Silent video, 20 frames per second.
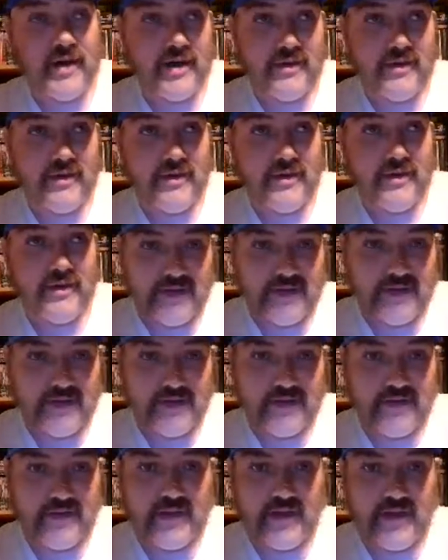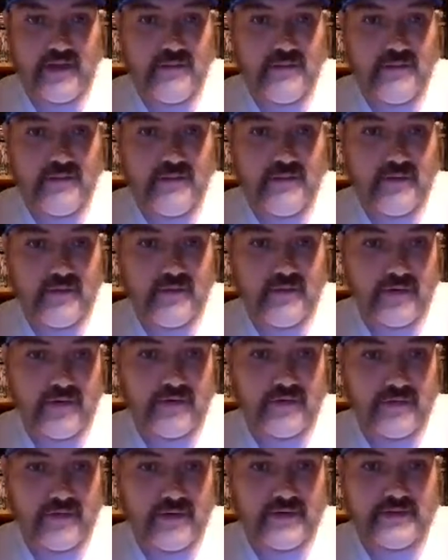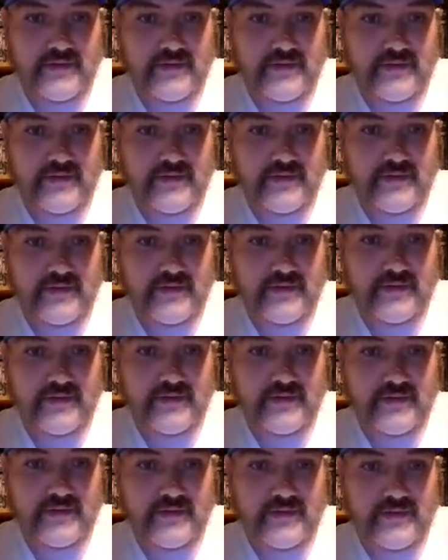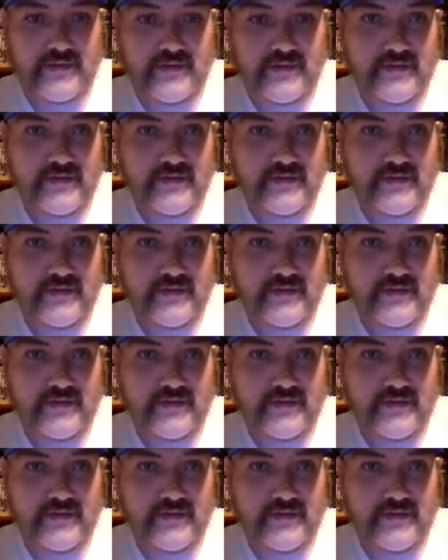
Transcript: you can't beat a World Wrestling Federation wrestler.